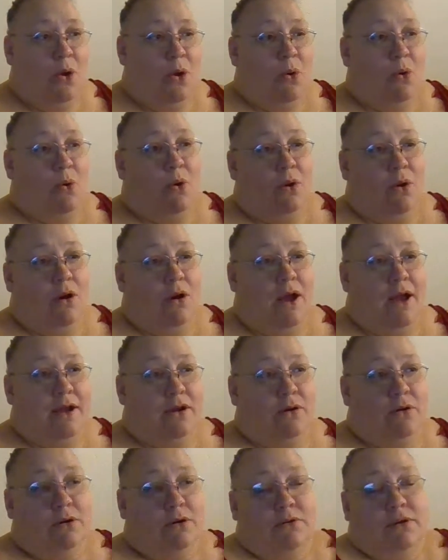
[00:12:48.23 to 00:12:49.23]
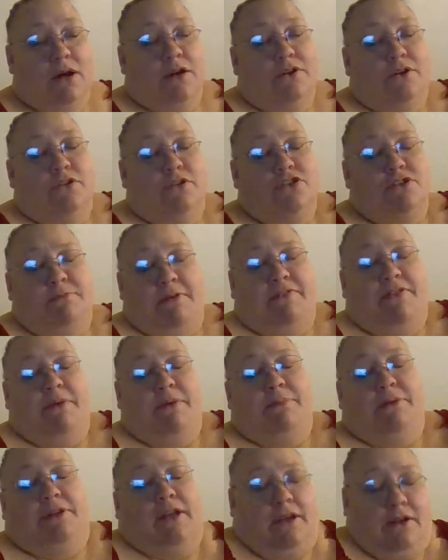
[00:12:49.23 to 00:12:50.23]
or I go, "Oh god, don't jump off
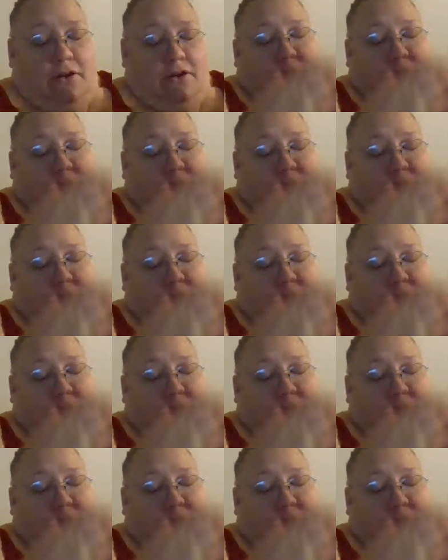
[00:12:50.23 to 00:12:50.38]
that building.